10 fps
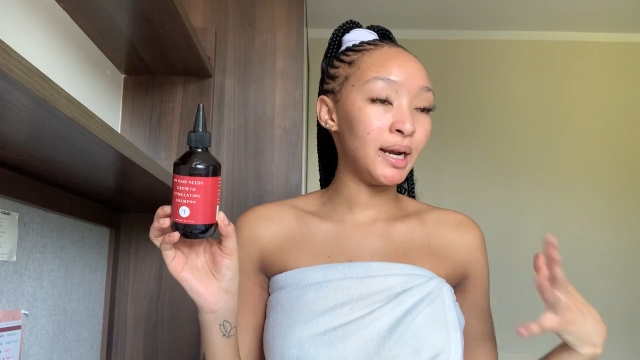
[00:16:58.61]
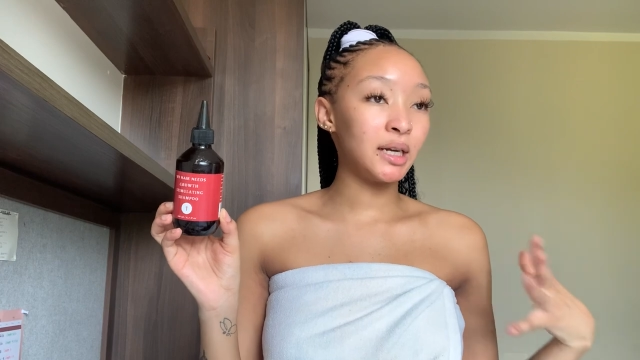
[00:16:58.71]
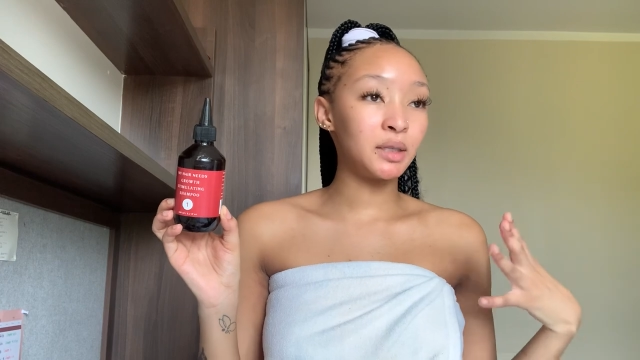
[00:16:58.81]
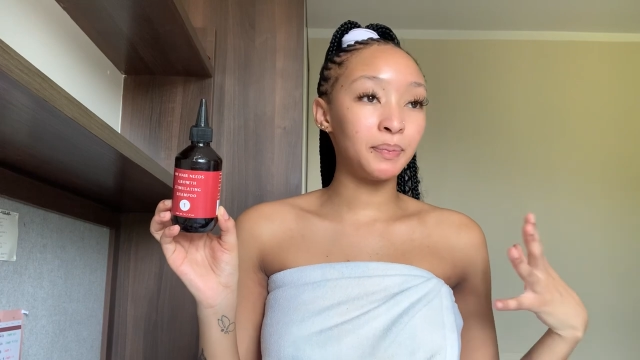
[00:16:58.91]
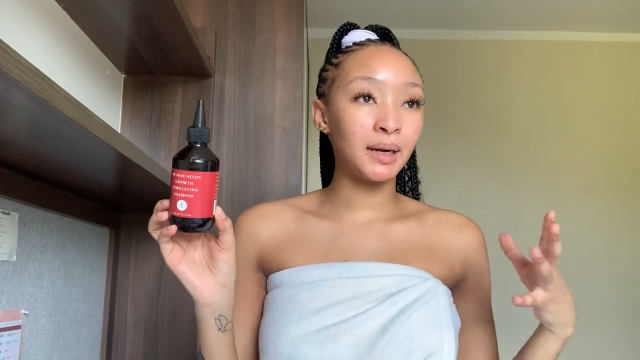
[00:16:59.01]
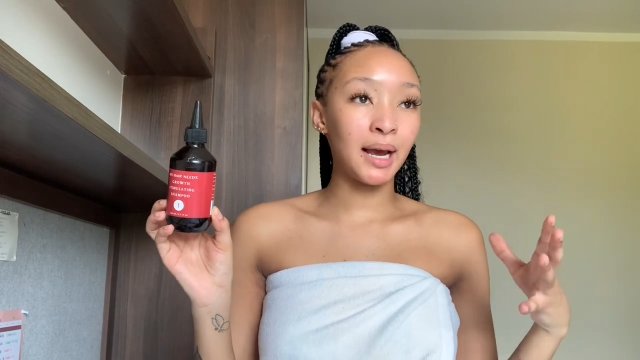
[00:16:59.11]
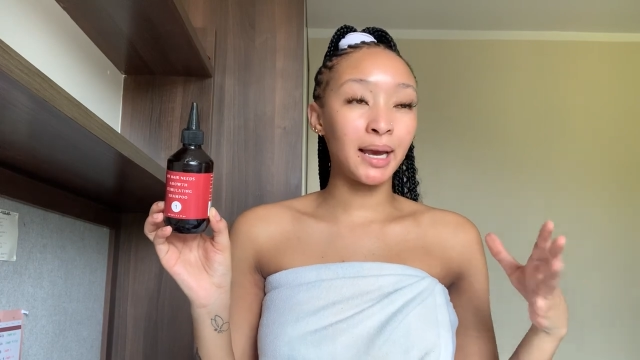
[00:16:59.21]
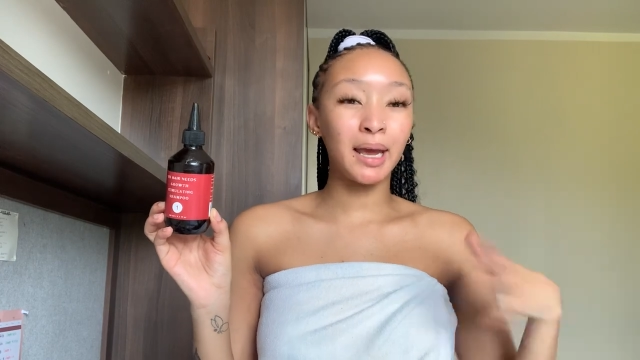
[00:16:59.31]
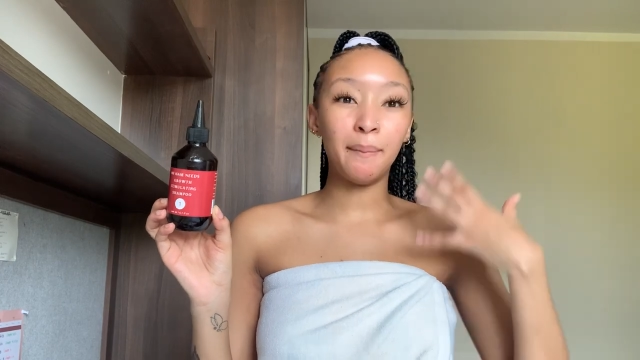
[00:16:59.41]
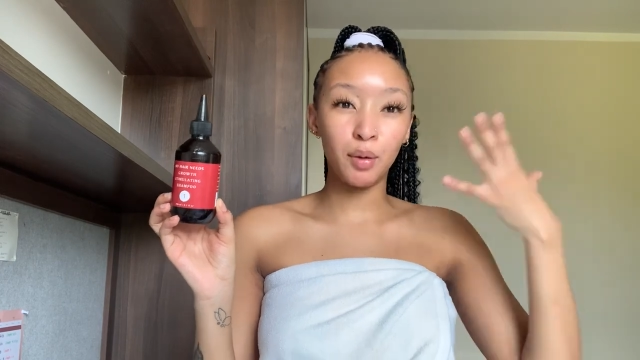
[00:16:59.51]
English, but
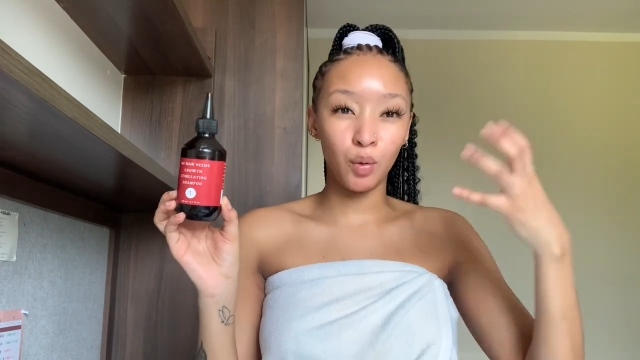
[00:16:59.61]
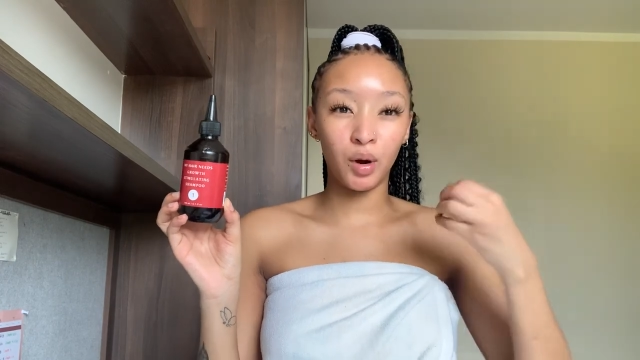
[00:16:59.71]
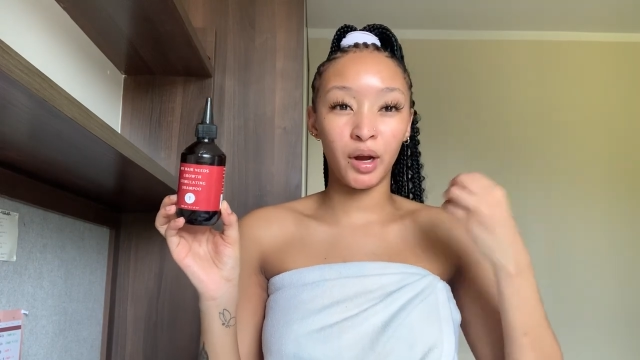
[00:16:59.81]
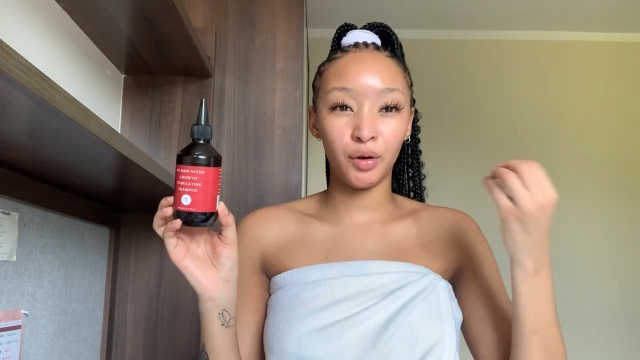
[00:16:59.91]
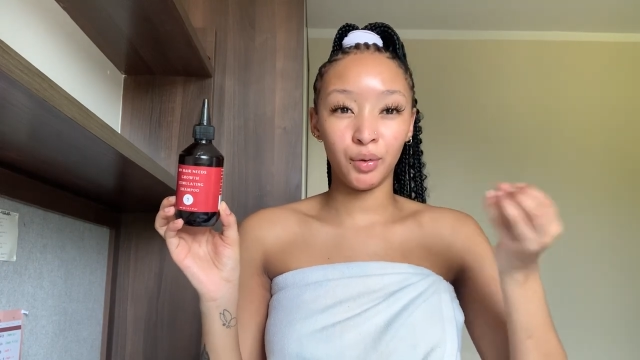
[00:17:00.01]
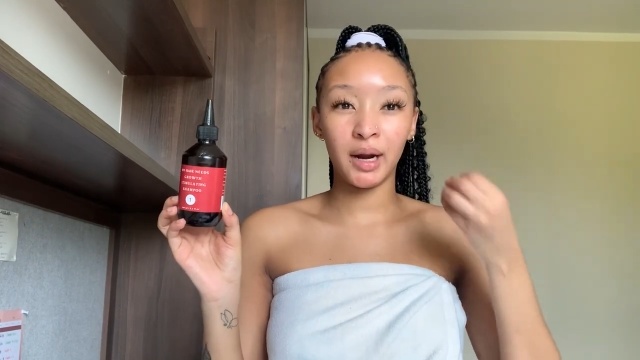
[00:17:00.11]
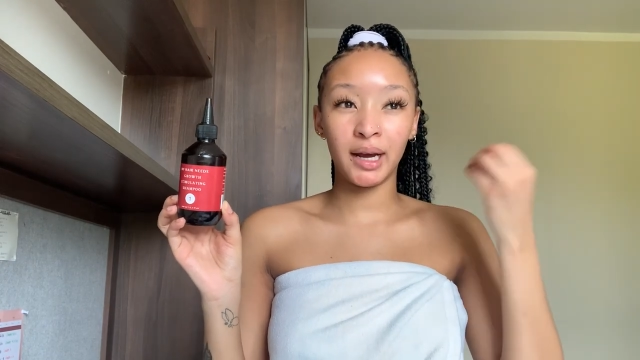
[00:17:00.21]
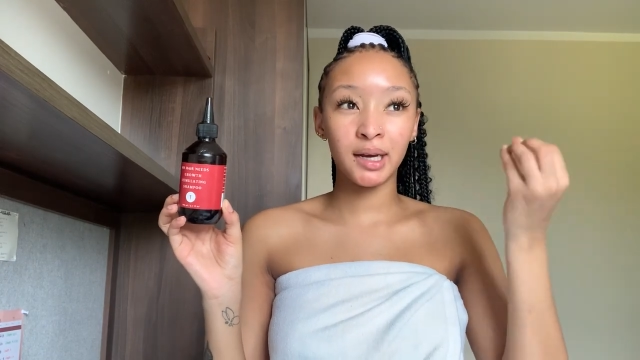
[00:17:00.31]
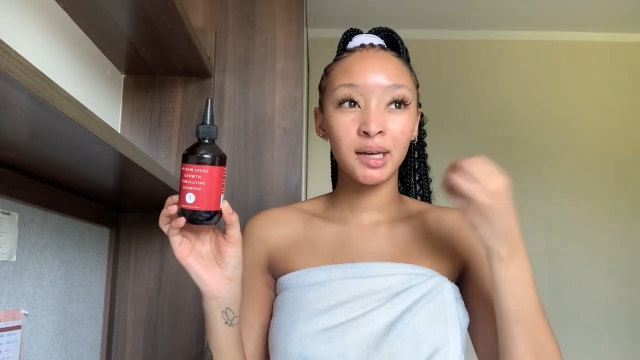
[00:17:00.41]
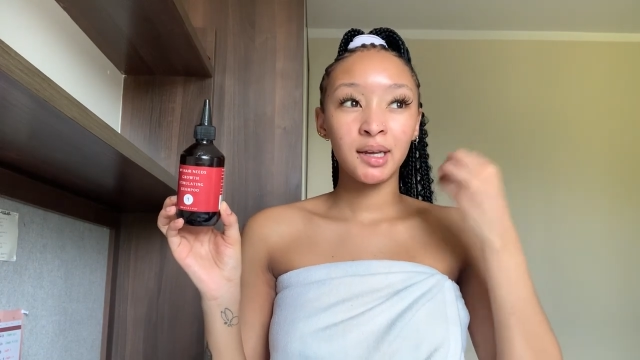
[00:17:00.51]
like yapoka, you know, like